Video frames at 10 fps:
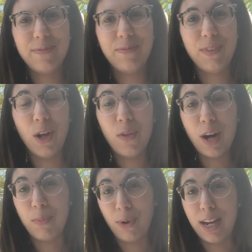know that
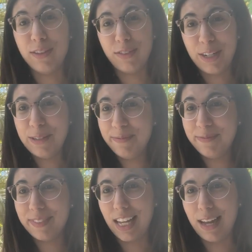I'm praying for you.
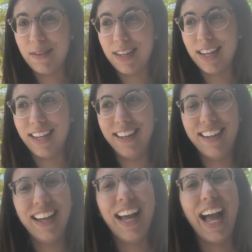I
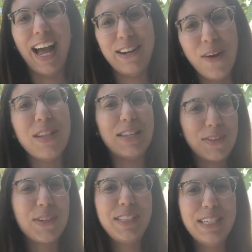know the
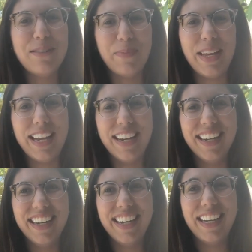difficulties of being
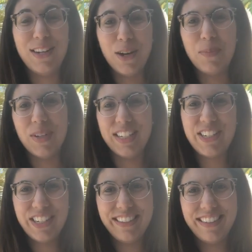in your position,